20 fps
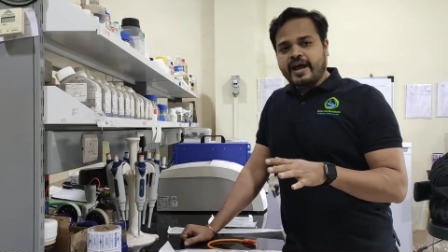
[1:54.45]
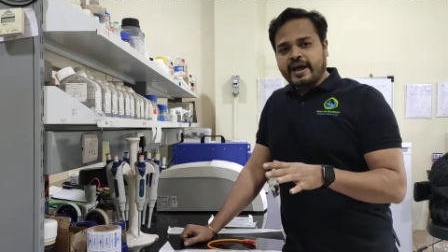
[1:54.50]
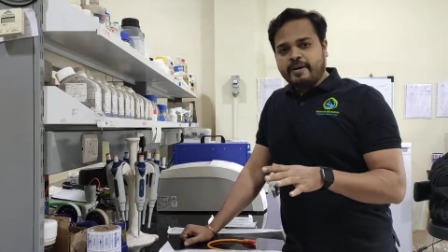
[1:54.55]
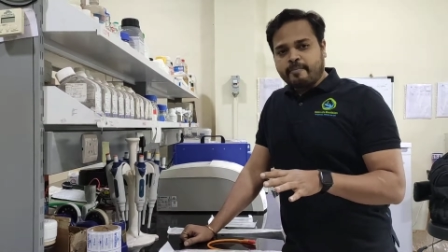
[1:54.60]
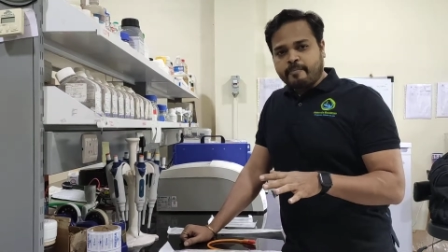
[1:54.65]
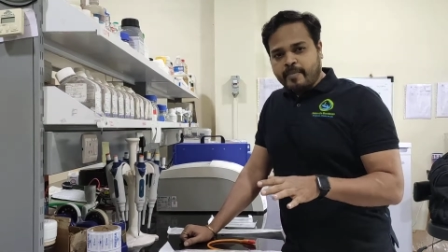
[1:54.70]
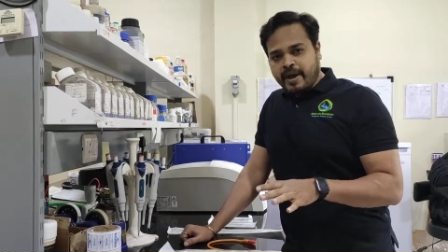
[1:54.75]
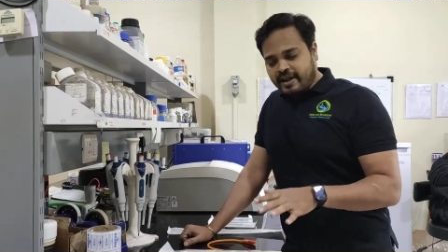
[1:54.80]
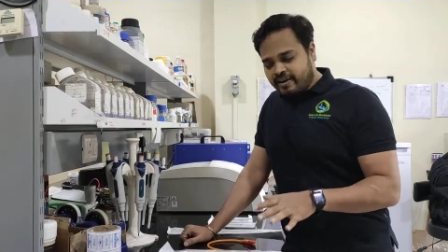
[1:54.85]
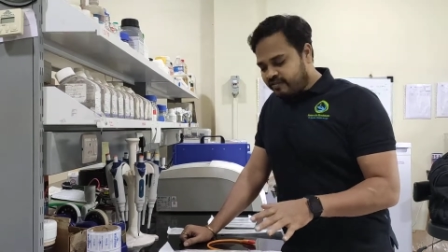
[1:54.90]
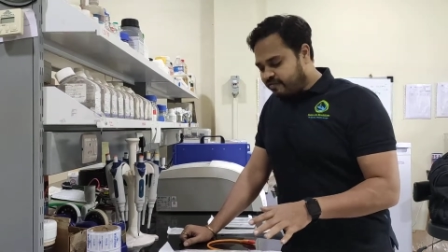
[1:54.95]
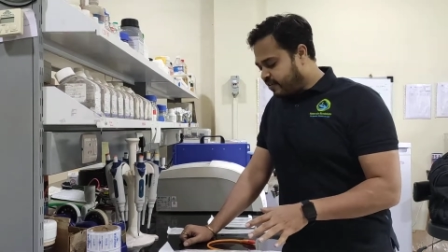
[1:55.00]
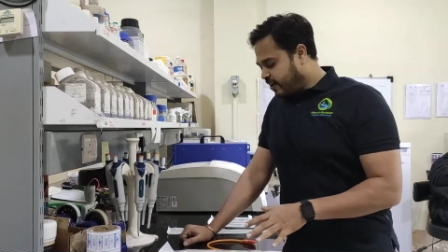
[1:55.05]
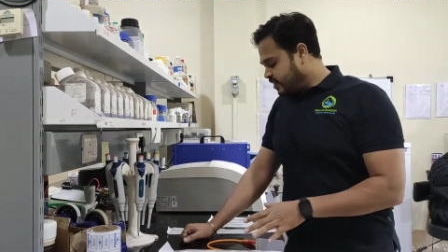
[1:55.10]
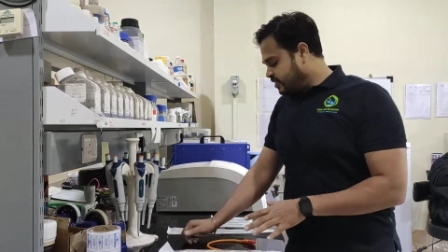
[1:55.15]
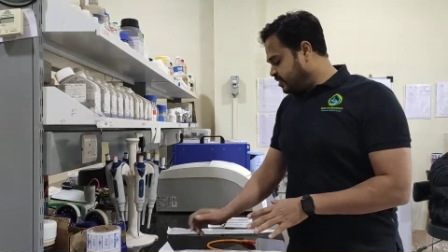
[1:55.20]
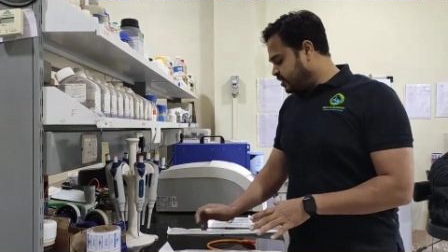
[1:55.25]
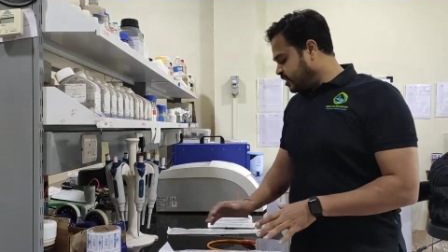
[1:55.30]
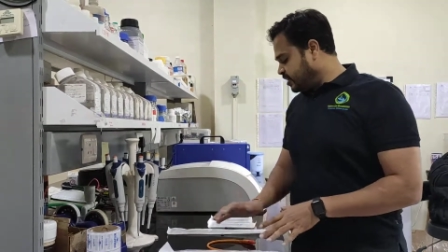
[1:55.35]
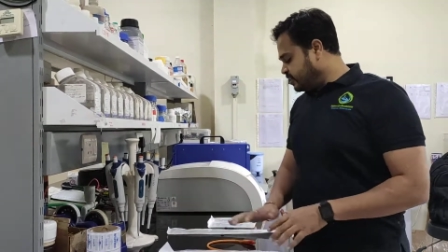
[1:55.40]

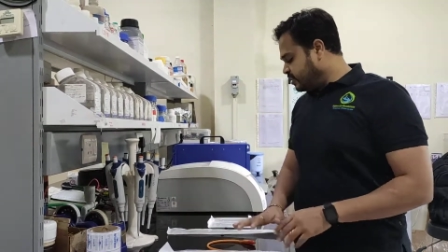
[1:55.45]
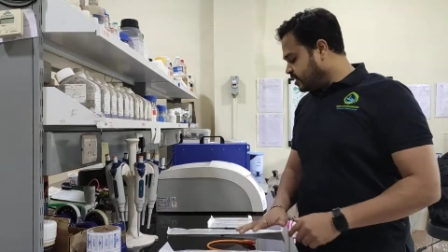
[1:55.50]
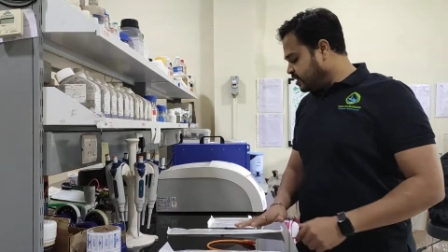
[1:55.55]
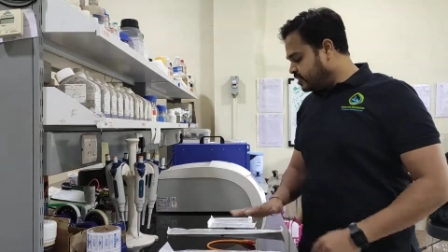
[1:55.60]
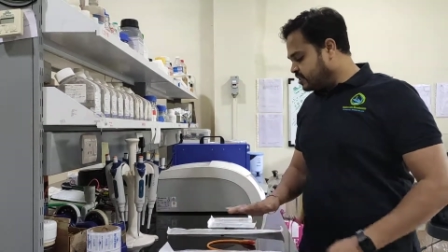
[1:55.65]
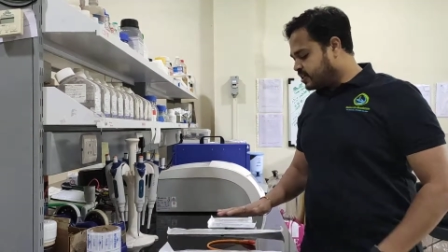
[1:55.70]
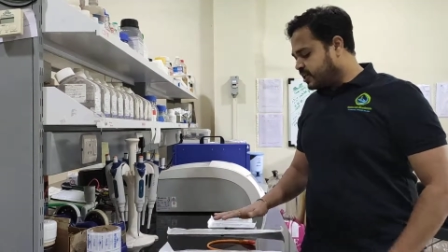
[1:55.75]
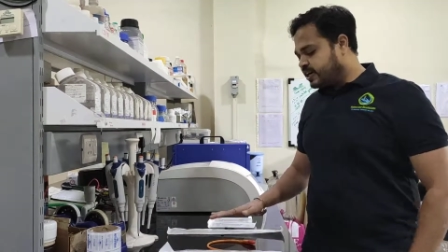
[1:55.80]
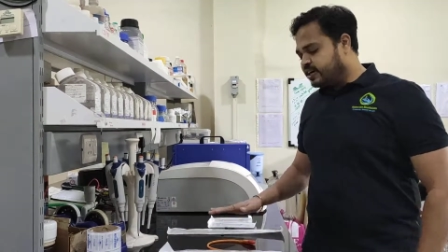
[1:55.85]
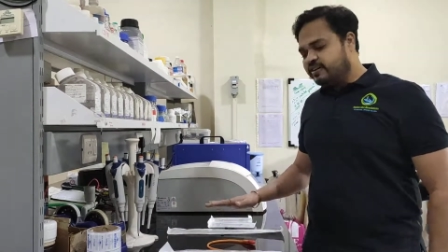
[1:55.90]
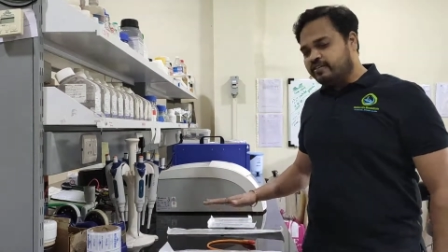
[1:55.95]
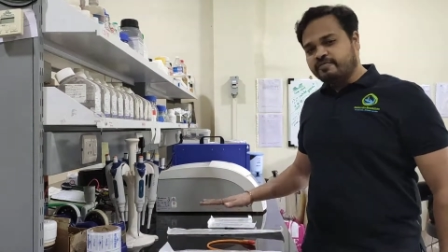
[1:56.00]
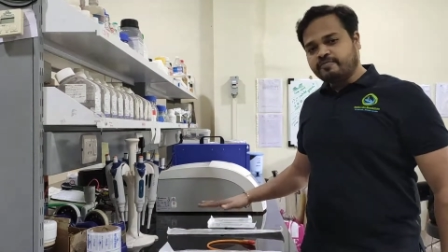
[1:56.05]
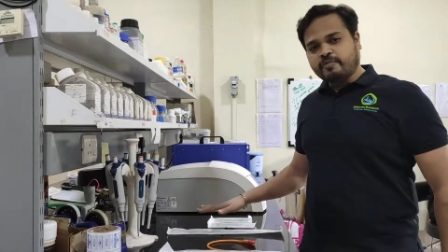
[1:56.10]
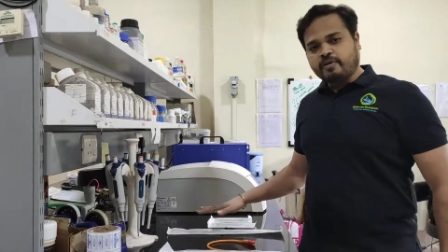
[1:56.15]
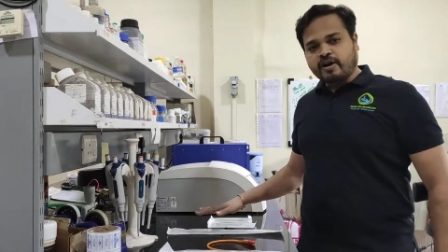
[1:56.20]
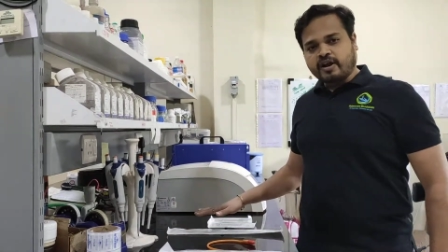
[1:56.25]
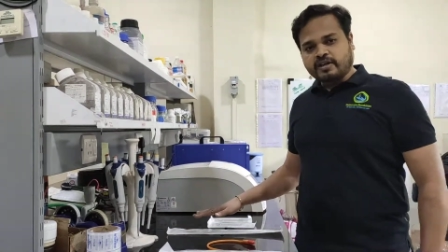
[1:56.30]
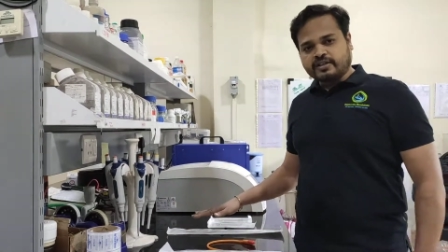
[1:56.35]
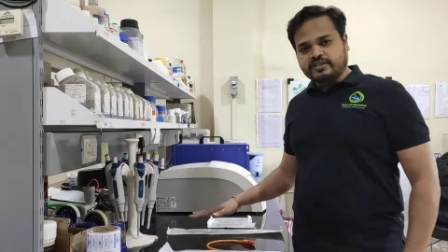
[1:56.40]
manufacturing these kind of
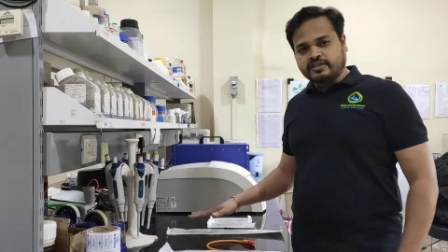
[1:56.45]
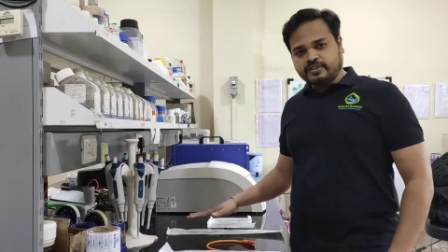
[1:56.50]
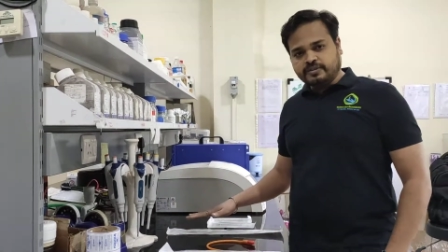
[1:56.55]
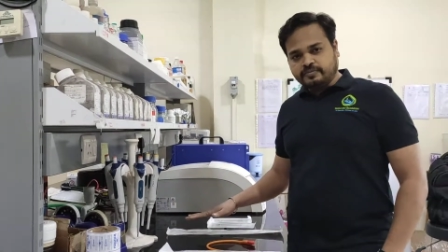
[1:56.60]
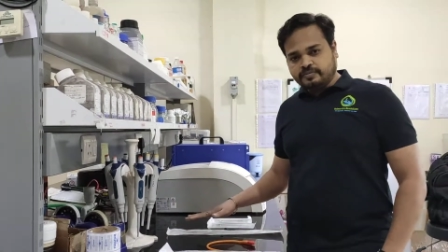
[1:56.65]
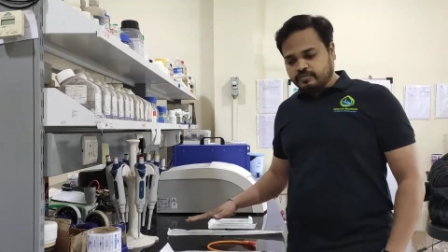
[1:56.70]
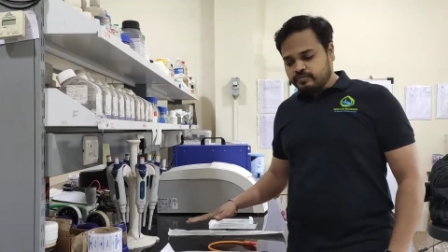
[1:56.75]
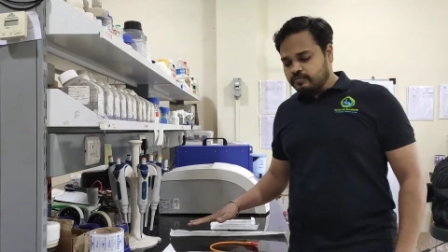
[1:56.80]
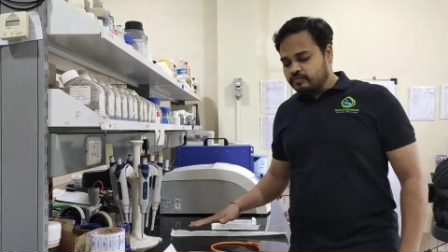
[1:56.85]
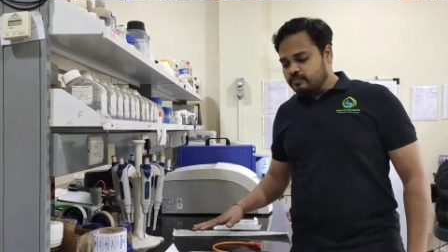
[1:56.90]
products.